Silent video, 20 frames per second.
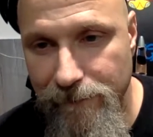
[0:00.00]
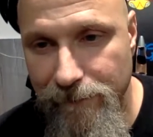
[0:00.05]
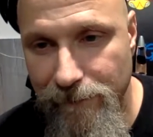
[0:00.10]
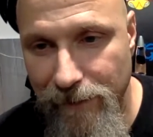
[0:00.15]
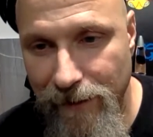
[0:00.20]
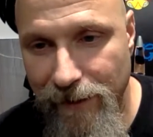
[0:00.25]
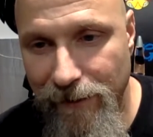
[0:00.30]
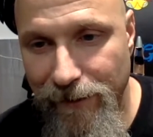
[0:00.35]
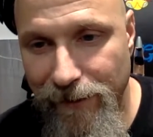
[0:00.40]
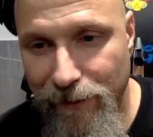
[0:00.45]

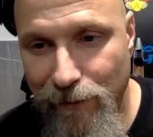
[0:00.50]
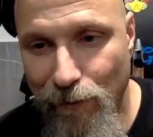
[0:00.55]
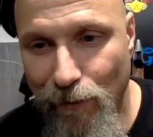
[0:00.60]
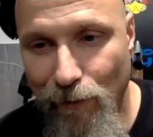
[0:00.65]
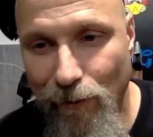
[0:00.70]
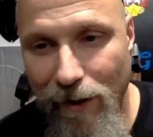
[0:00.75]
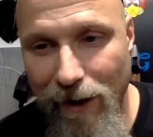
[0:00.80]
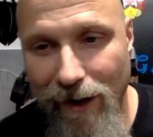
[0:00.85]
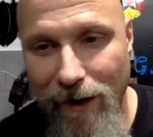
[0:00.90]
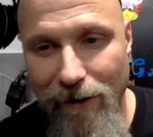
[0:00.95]
Very
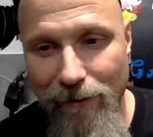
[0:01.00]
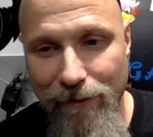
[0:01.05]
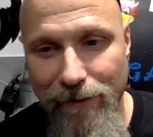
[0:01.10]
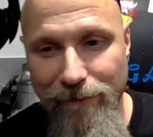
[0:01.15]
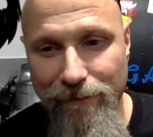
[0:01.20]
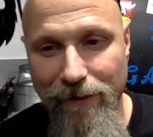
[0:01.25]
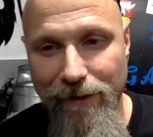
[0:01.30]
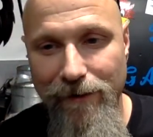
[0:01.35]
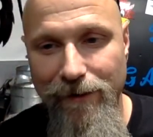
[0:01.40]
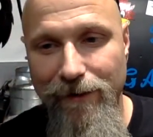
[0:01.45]
cool, Howie.
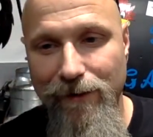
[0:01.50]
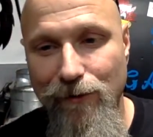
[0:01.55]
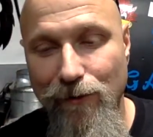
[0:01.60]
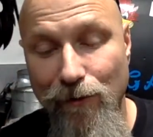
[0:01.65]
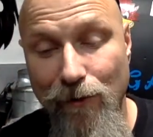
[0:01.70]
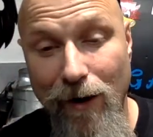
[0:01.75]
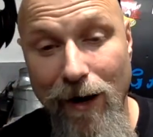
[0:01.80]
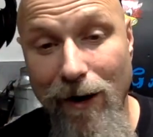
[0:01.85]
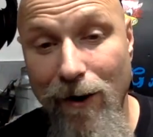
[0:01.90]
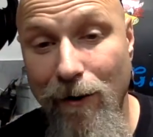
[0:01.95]
Very
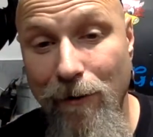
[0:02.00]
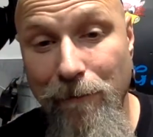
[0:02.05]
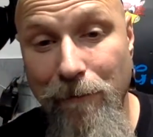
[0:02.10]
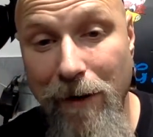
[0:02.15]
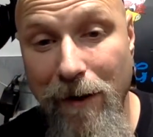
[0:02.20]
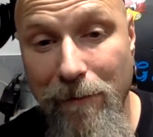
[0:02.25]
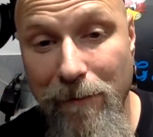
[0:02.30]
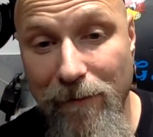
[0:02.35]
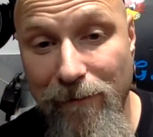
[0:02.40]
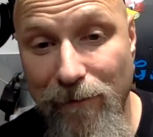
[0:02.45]
cool. I hope
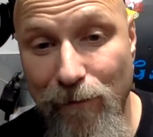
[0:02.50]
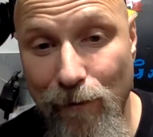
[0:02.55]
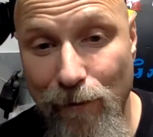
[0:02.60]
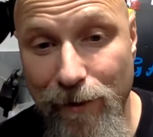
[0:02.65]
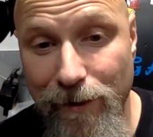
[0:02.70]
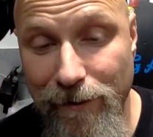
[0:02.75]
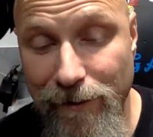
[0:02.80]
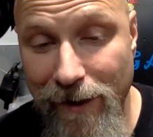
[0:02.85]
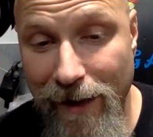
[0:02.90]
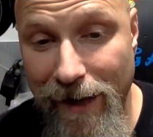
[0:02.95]
I'm
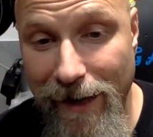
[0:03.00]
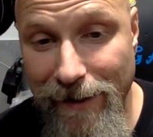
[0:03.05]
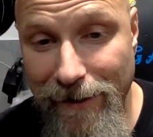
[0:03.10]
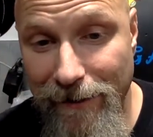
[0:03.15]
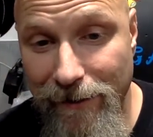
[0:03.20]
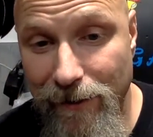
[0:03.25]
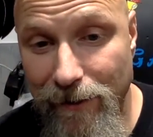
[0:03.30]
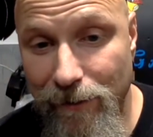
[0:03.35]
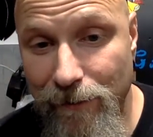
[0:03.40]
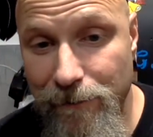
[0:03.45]
afforded that,
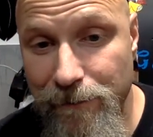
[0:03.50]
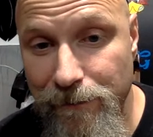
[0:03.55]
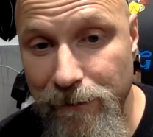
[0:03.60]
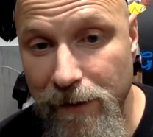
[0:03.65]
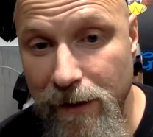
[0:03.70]
you know.